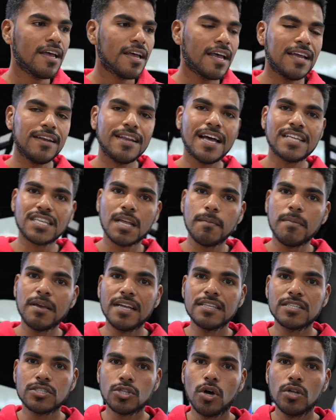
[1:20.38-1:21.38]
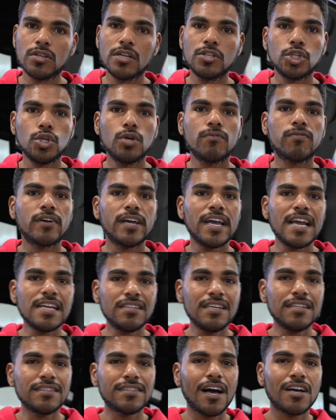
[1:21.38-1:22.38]
and that's gonna be installed and tuned for
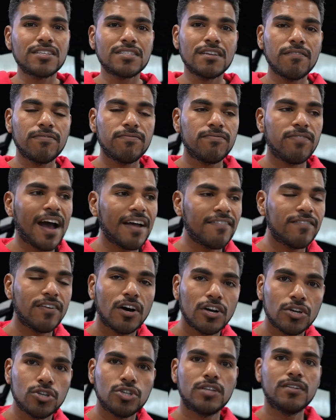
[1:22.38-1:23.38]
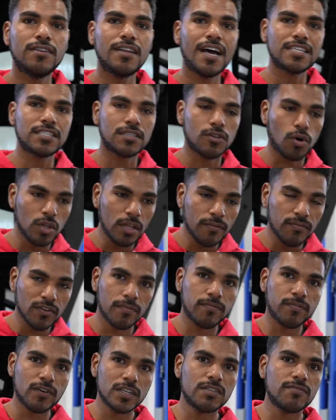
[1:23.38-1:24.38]
18,500. That's only for the
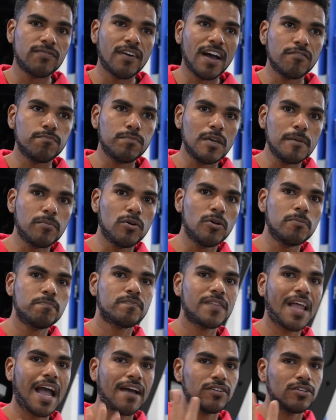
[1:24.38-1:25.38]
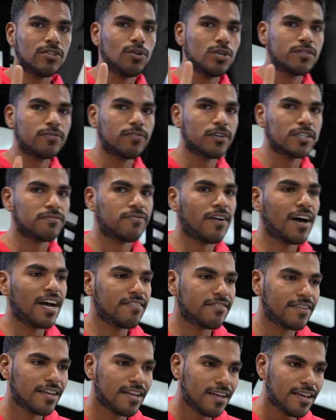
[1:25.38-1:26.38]
first 5 people. After those first
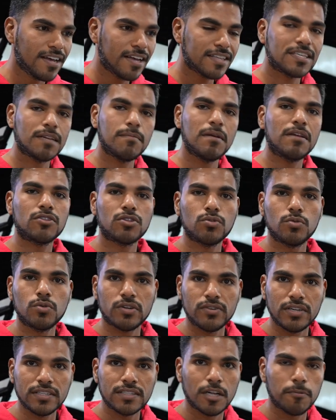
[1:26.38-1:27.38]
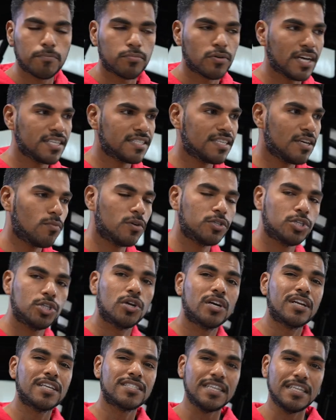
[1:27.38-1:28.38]
5, it's gonna be the retail pricing, which you're
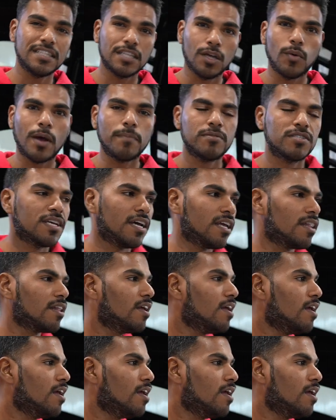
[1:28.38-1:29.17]
gonna see in the website.